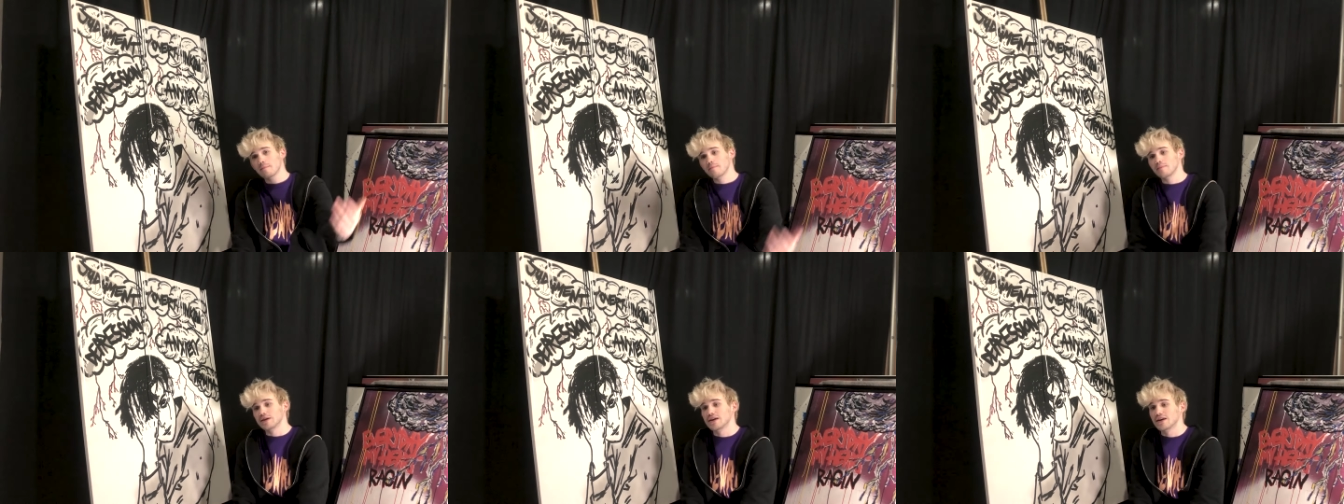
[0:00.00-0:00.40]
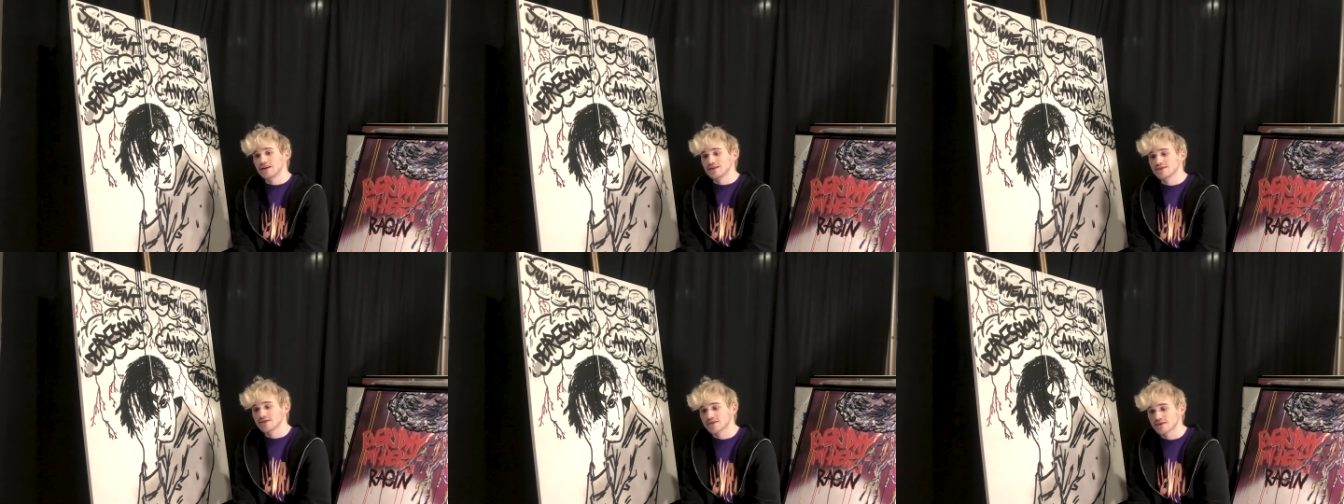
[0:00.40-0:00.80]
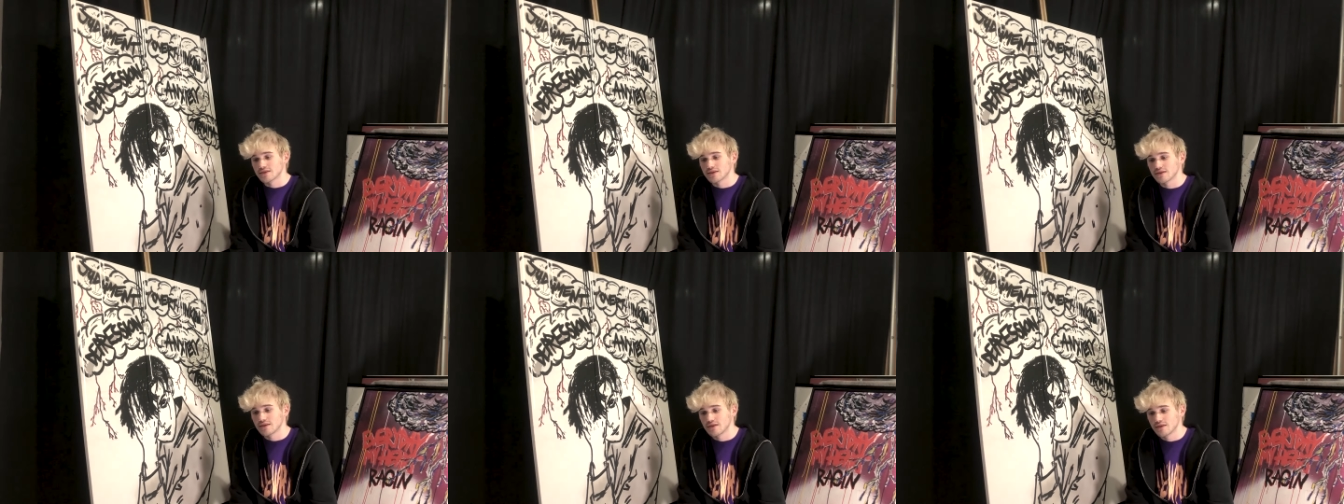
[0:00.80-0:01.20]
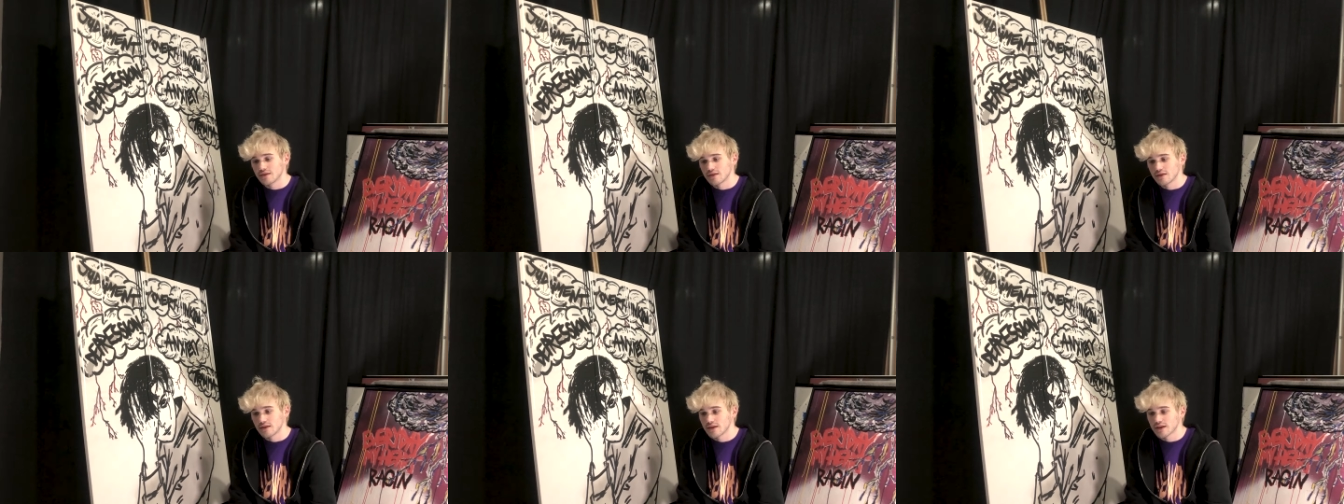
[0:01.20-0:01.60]
because
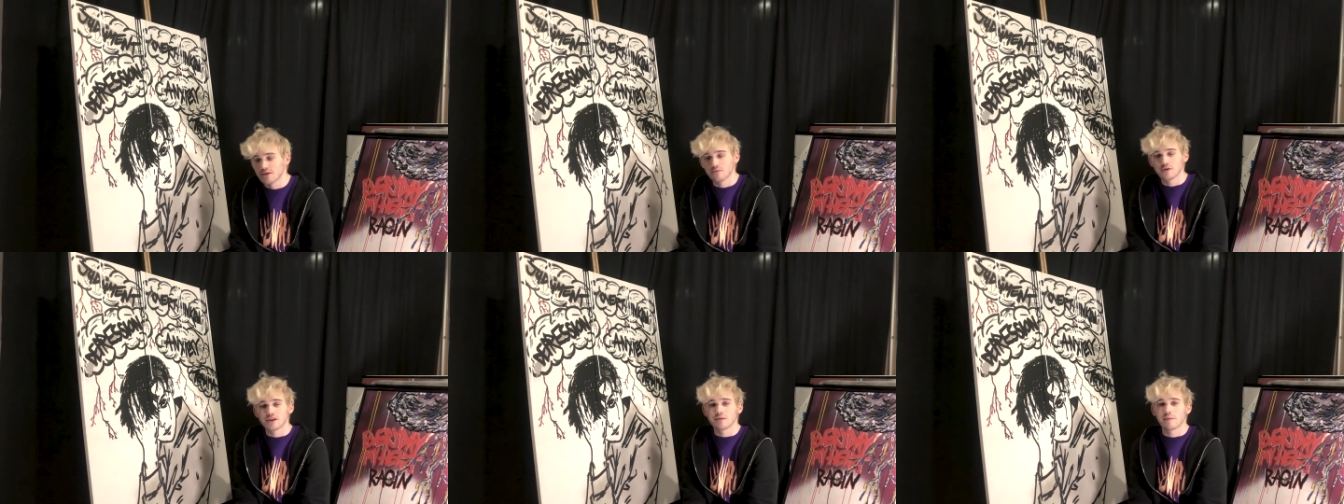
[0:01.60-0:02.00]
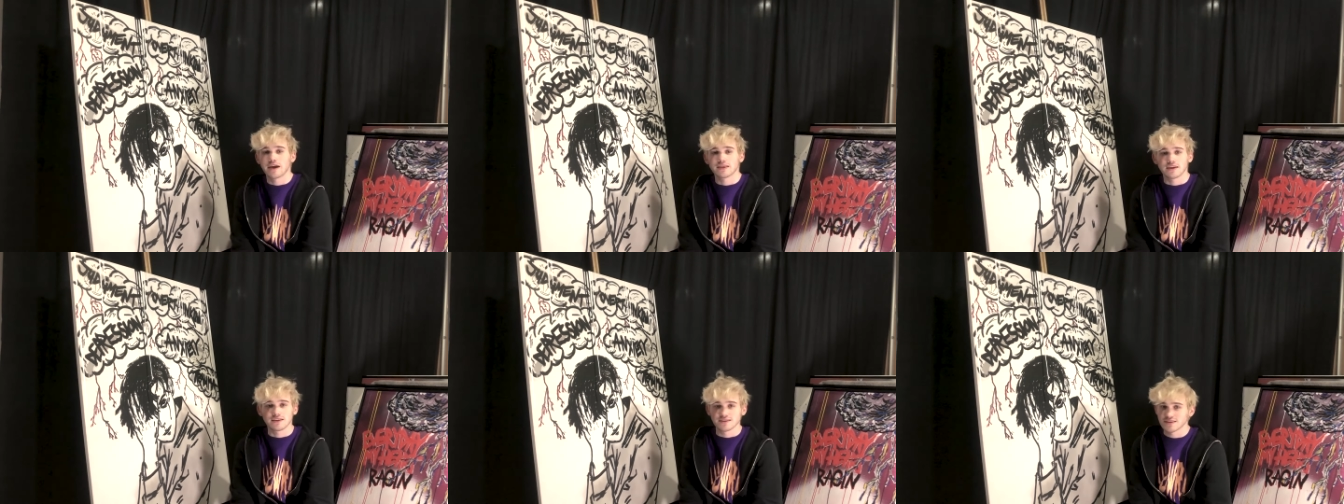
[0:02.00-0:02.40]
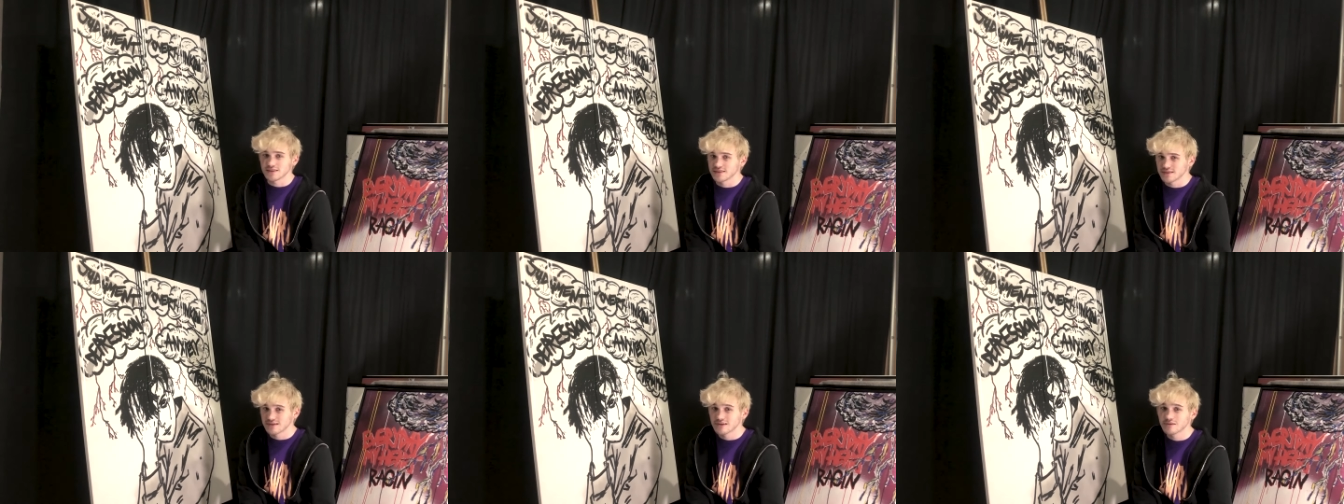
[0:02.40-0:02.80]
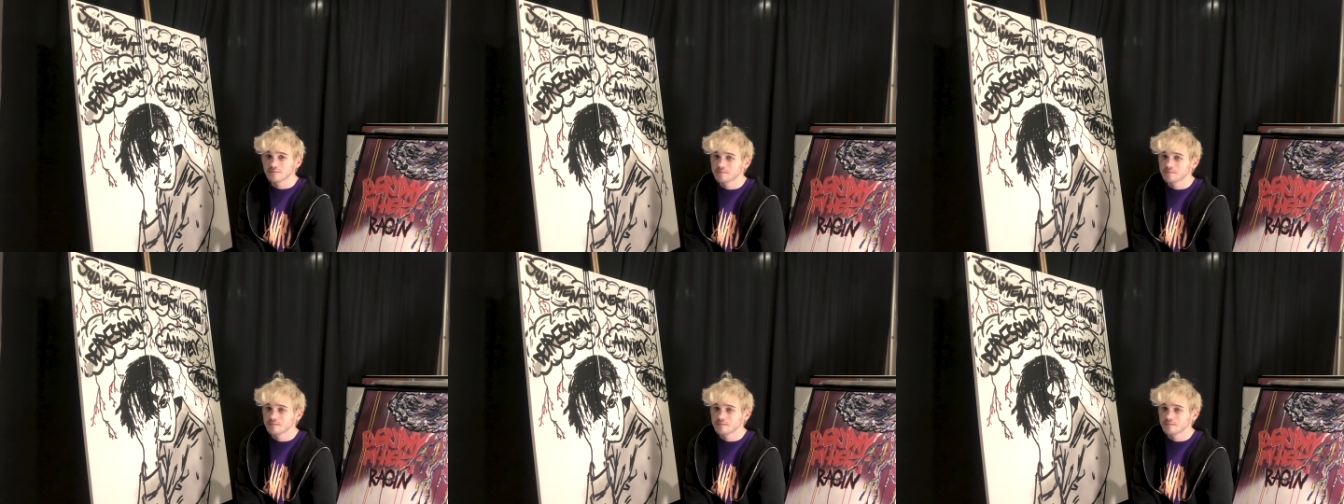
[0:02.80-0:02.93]
it can really make things easier.